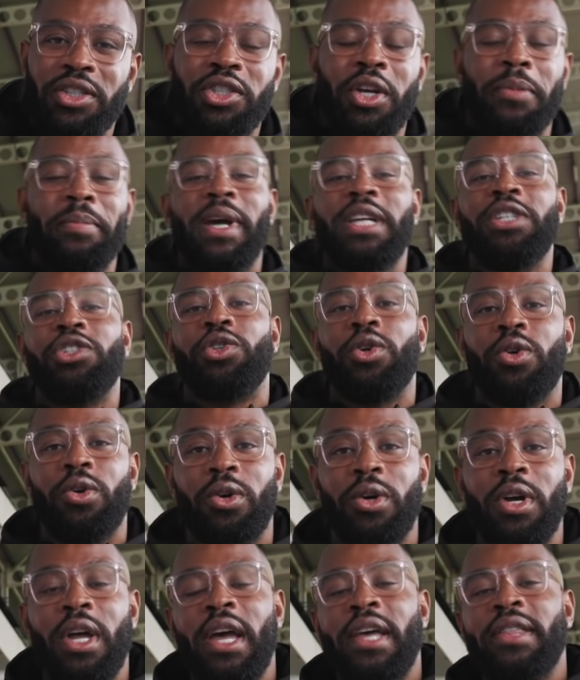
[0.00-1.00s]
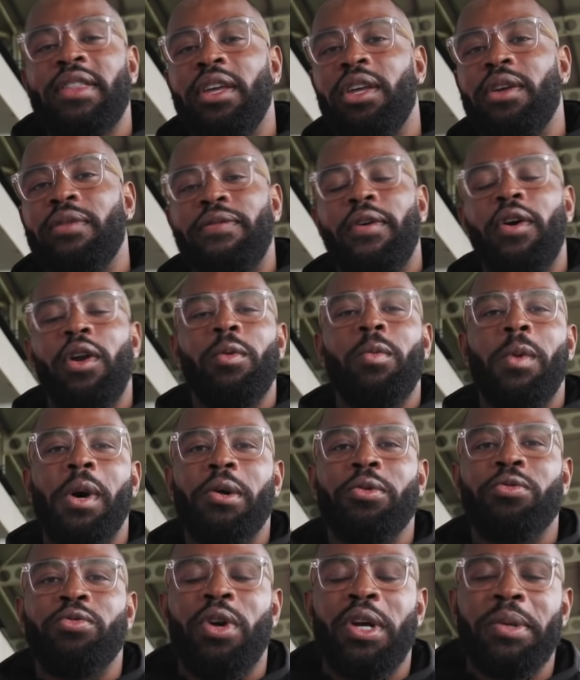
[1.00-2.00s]
So make sure that you follow
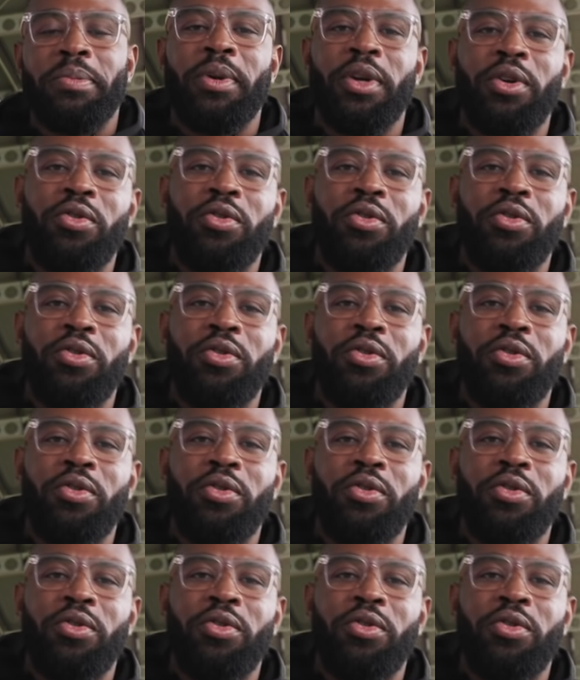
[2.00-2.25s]
World Rugby